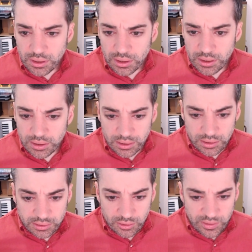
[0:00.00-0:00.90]
Uh,
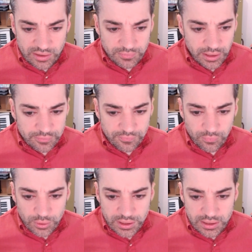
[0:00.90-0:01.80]
here we have like
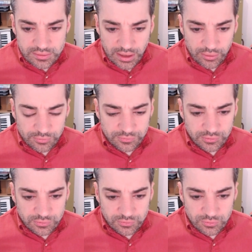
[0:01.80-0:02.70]
forty-eight
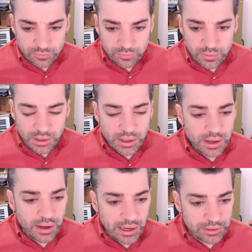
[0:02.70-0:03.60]
downs to
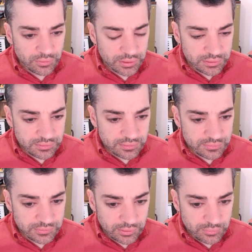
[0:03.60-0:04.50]
Ireland.
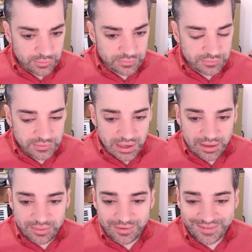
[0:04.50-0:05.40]
So
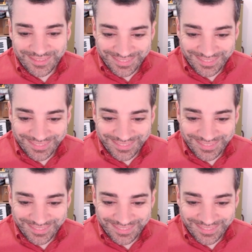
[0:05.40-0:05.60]
snake, they're,